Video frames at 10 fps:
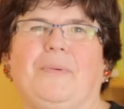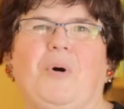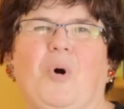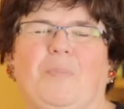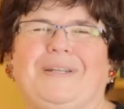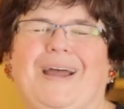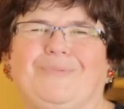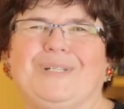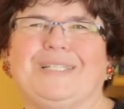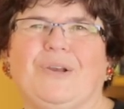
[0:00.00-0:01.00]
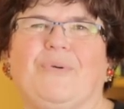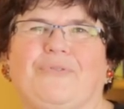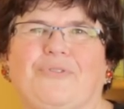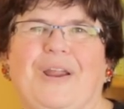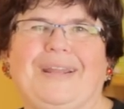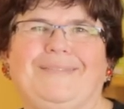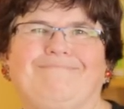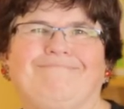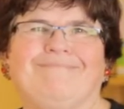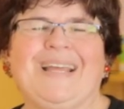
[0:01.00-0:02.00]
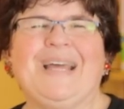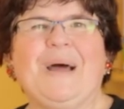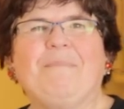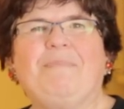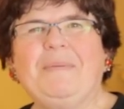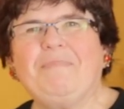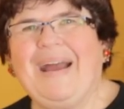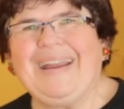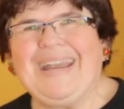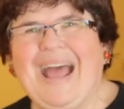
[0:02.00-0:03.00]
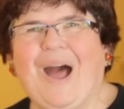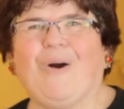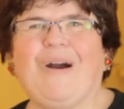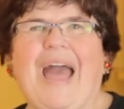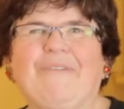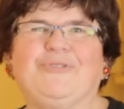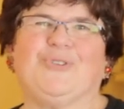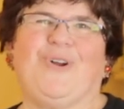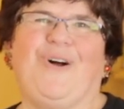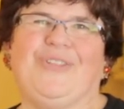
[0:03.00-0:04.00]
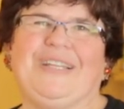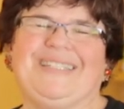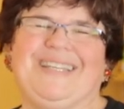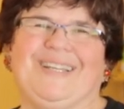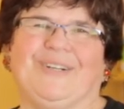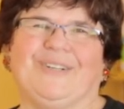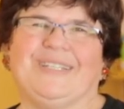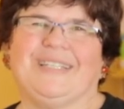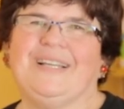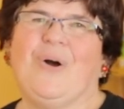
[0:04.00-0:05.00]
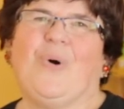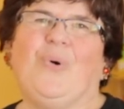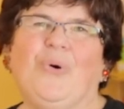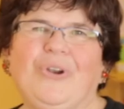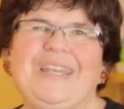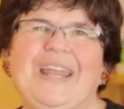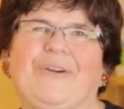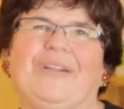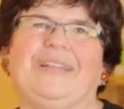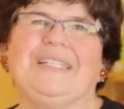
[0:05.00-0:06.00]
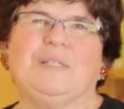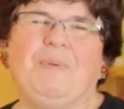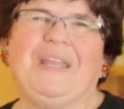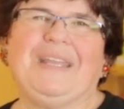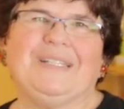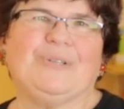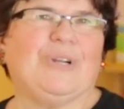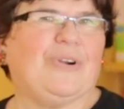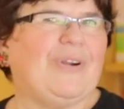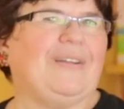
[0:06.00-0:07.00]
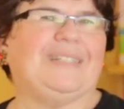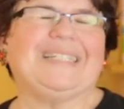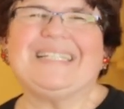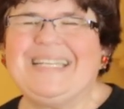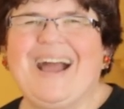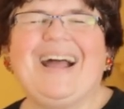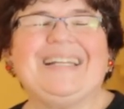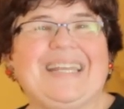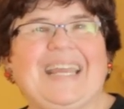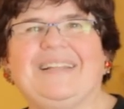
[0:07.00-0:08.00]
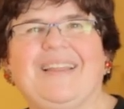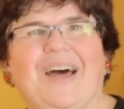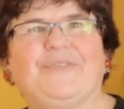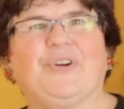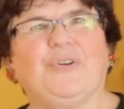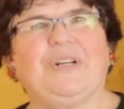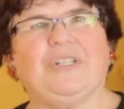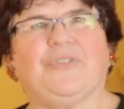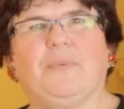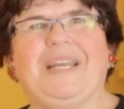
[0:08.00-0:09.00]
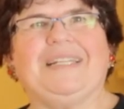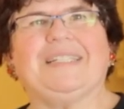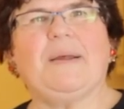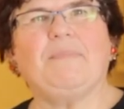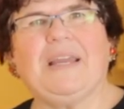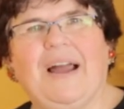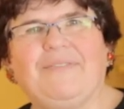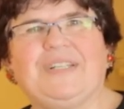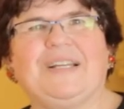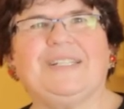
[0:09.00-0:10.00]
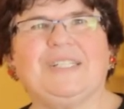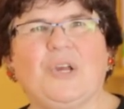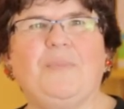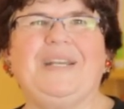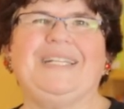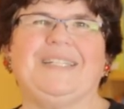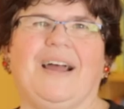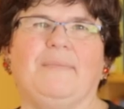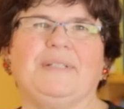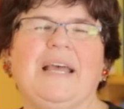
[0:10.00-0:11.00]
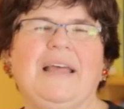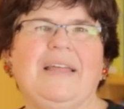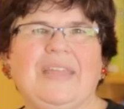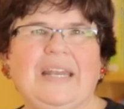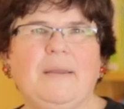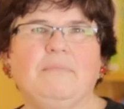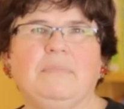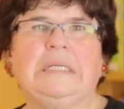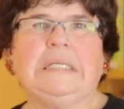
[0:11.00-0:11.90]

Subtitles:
the pulpit. I was so afraid. But by now, after all these years, ordinarily speaking to a crowd does not take a lot of courage for me. It's something I've done so many times that I'm